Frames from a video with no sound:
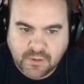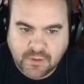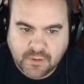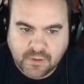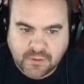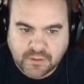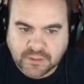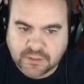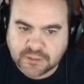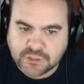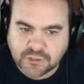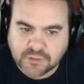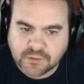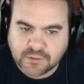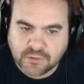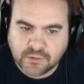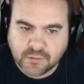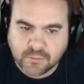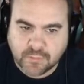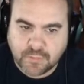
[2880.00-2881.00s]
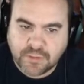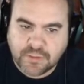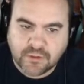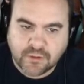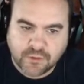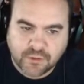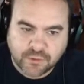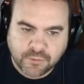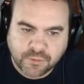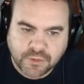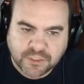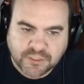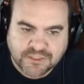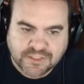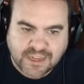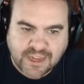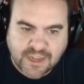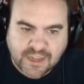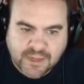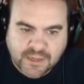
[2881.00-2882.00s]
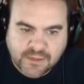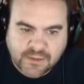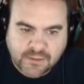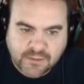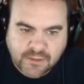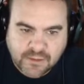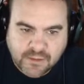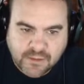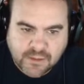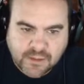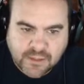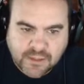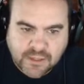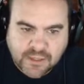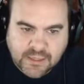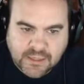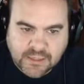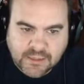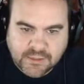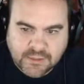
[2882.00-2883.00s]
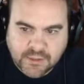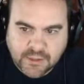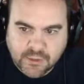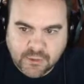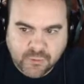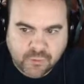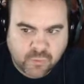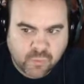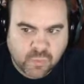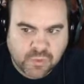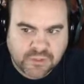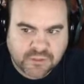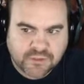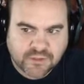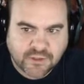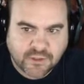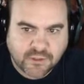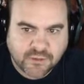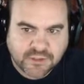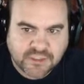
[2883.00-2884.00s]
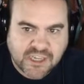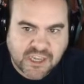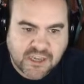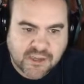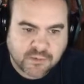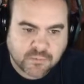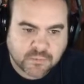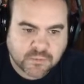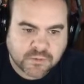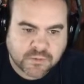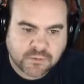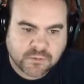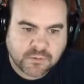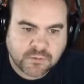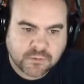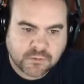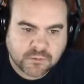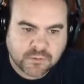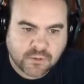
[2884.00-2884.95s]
think it's just going to depend on who gets hot and who wins close games. So